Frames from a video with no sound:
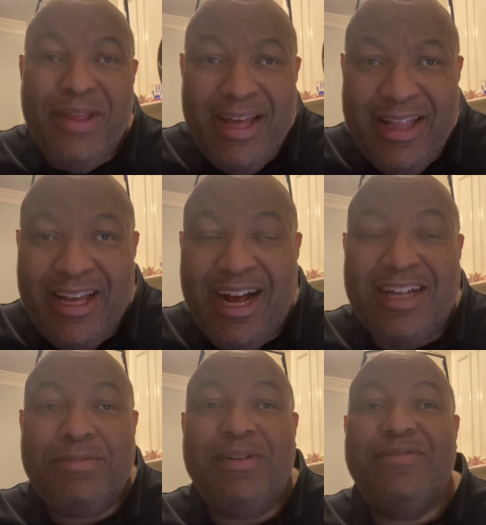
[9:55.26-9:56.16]
In the
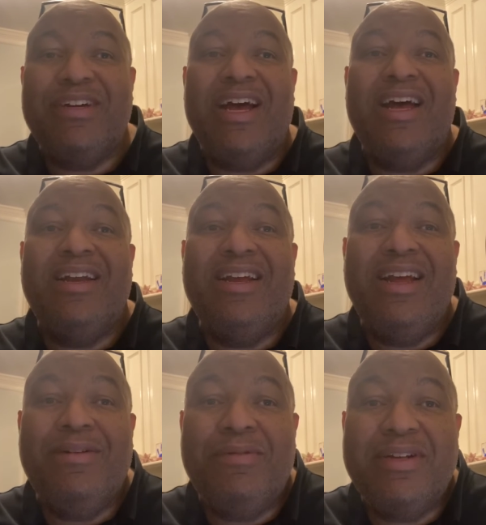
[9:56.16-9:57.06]
Gospel of John,
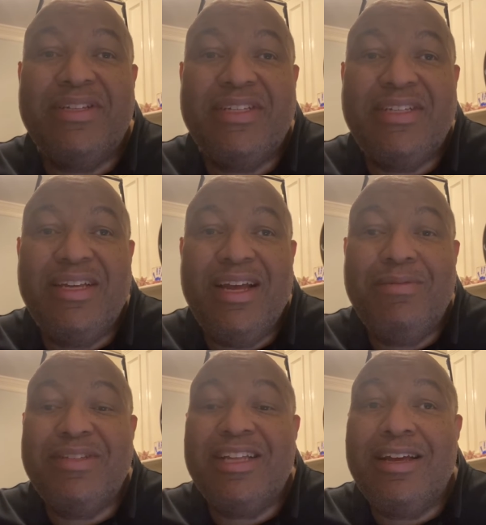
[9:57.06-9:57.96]
it was
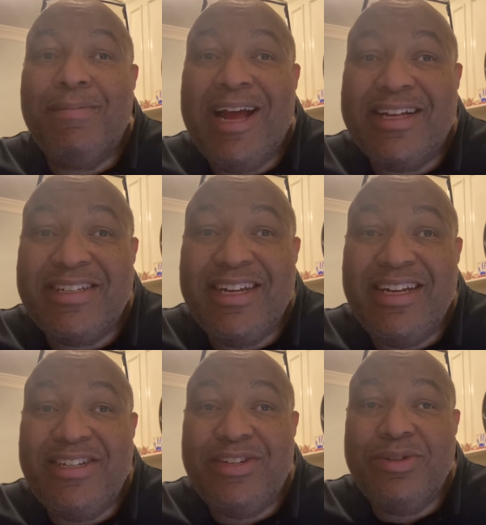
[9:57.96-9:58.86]
the capacity
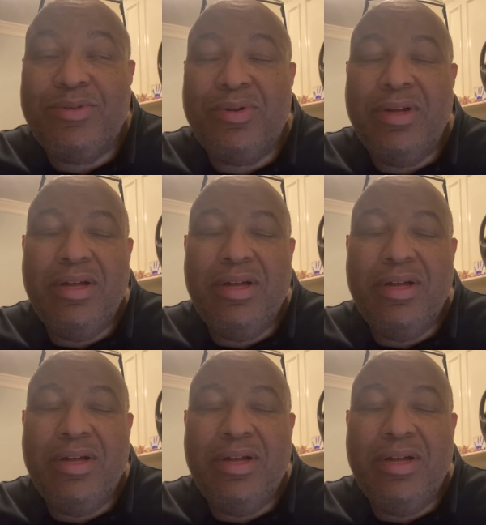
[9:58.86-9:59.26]
to